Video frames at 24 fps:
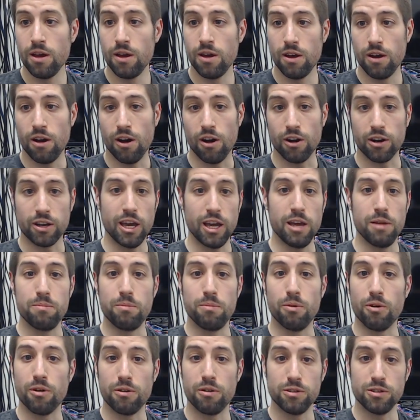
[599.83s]
arcade
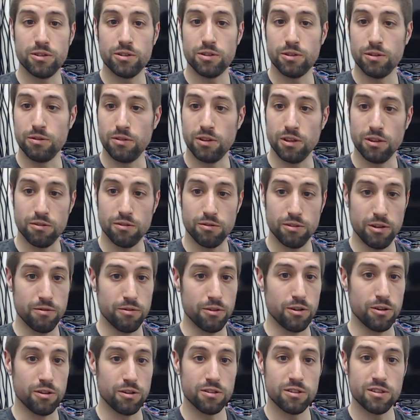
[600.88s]
board was tuned to 3
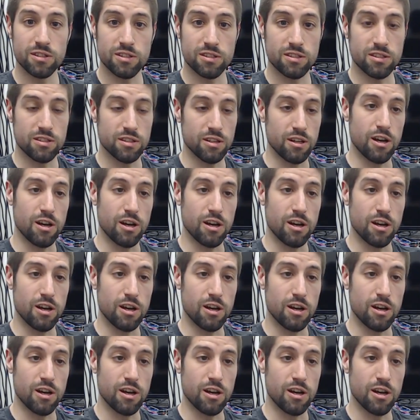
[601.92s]
volts,